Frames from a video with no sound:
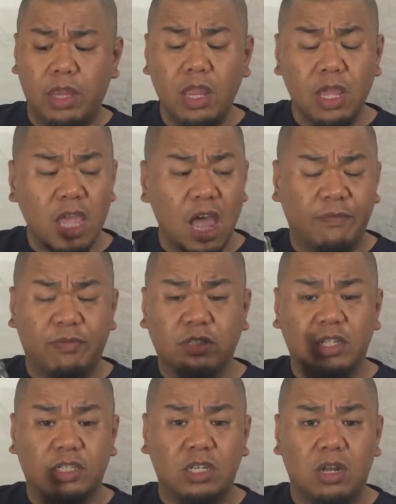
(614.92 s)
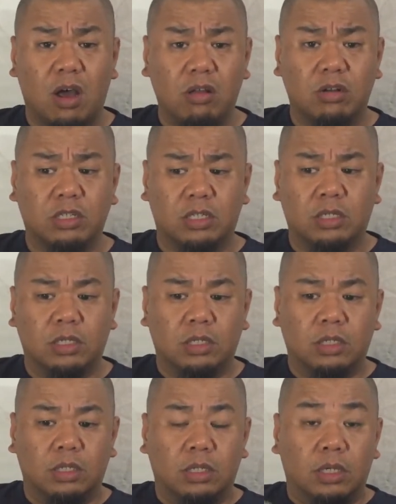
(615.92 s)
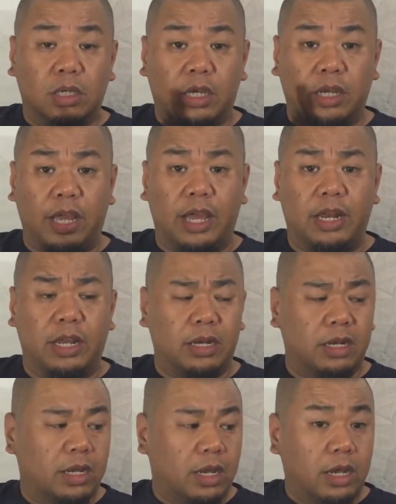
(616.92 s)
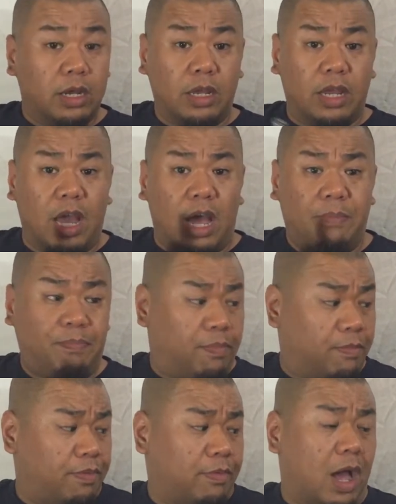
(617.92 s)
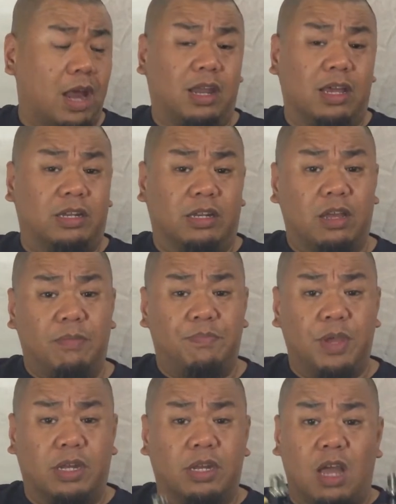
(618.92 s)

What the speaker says: Yeah, for $60 Canadian, Yeah, I liked it. I picked it.